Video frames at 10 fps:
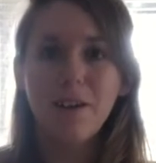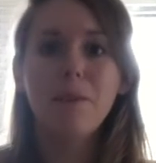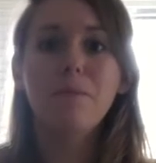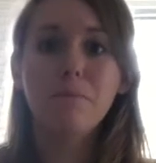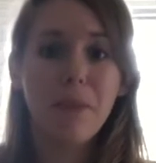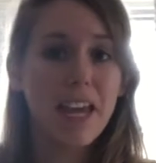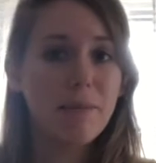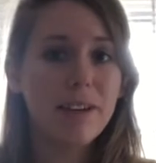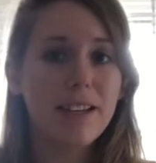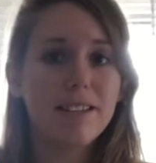
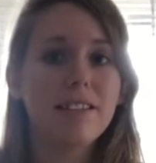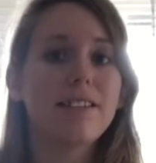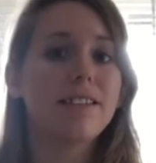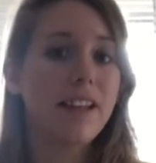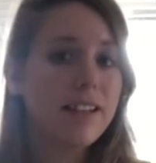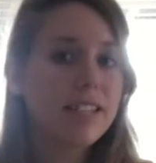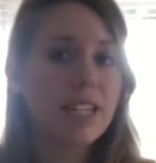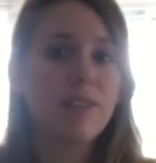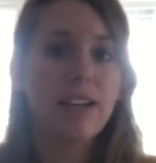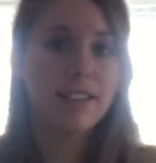Maybe since
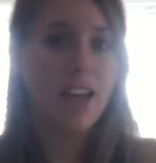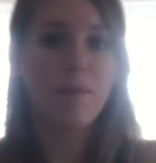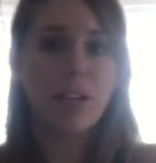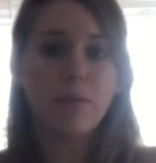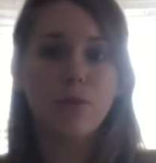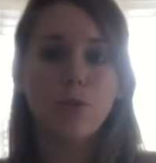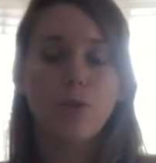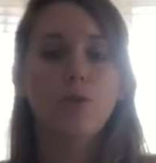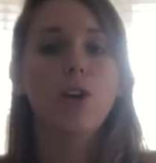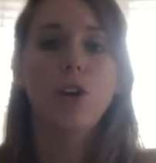Thanksgiving is coming up
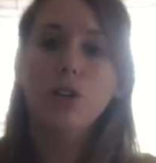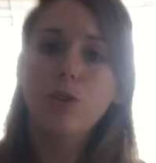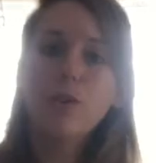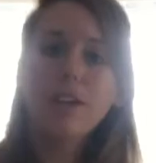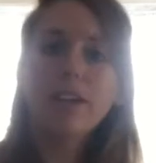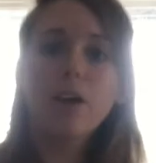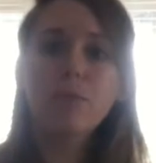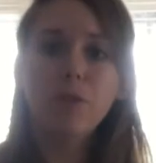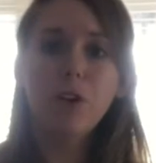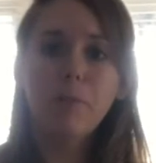soon, you can help
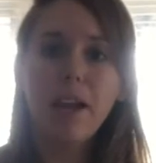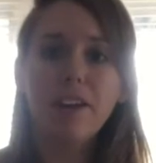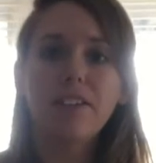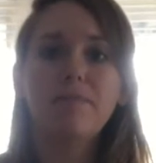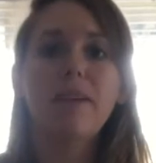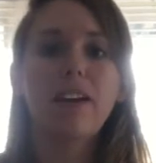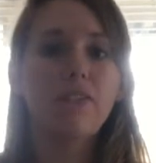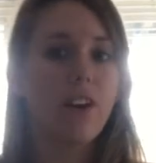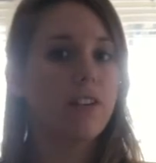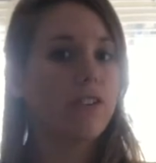your parents make a
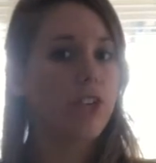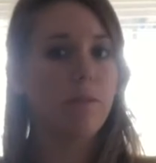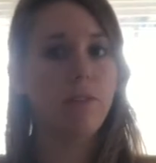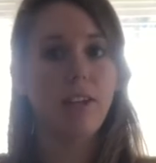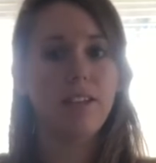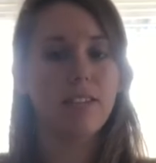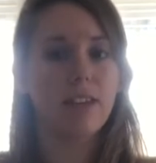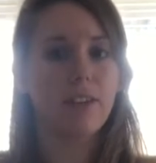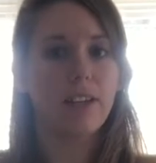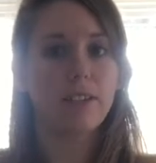fun dessert for
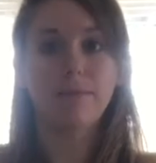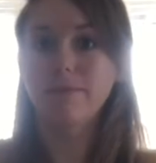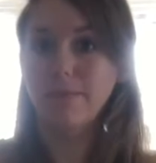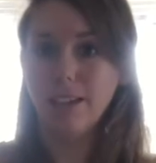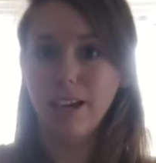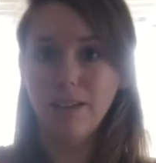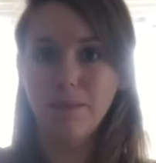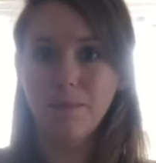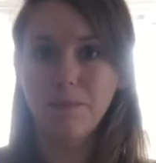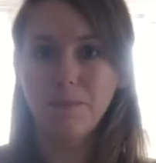Thanksgiving. Yeah?
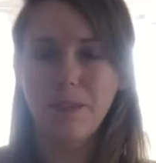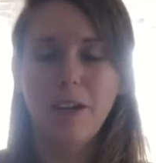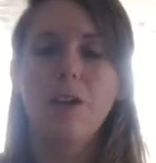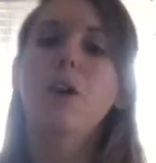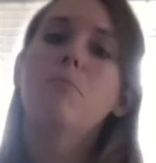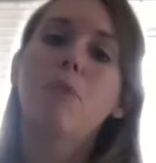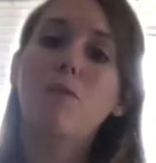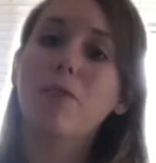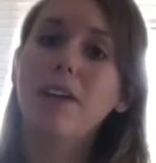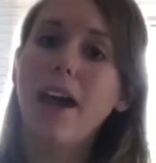But
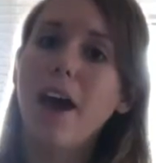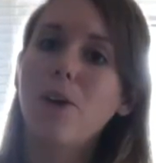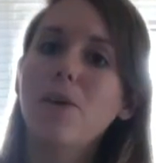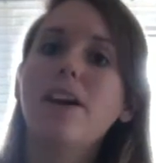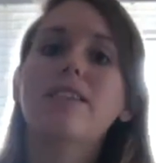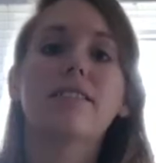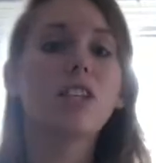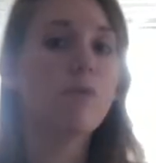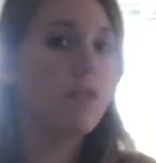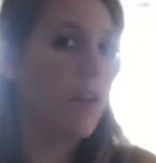for now, since
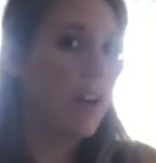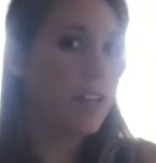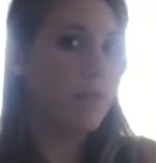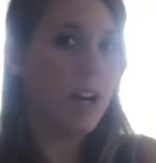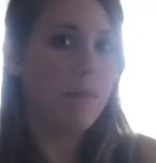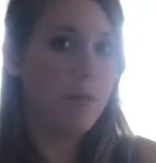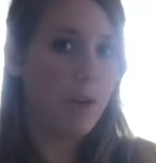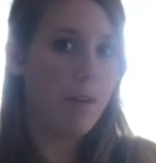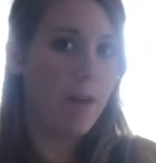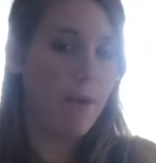we've already read a book
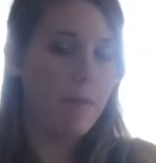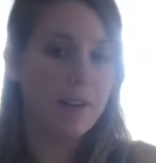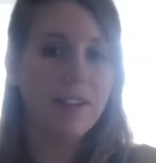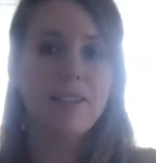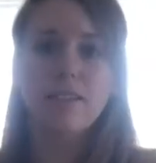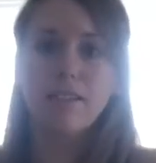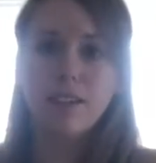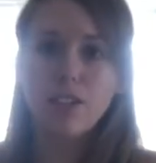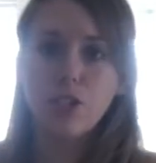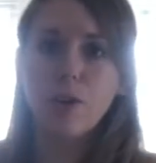about pumpkins,
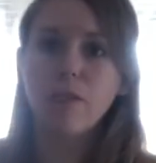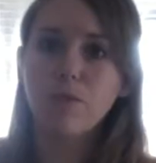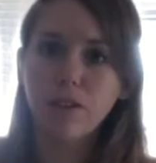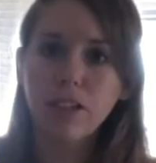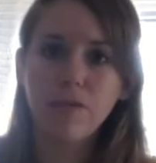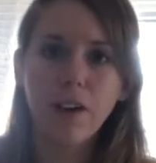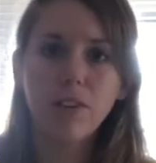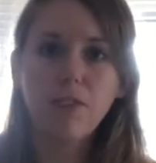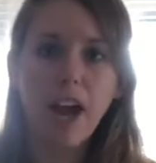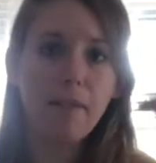let's do a really fun
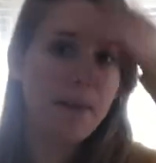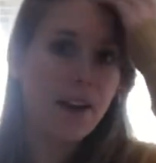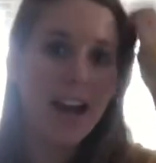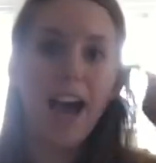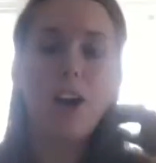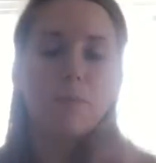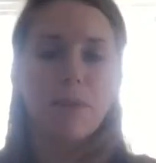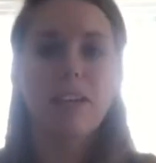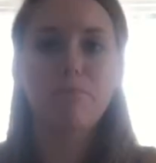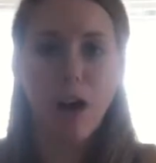rhyme about how
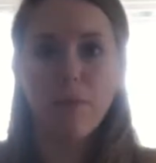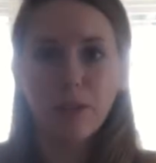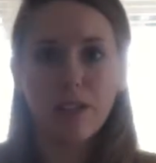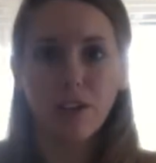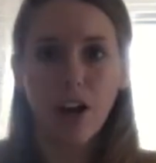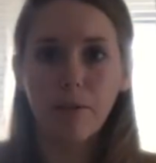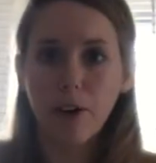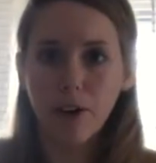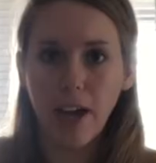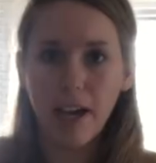big pumpkins are,
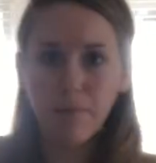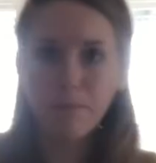okay?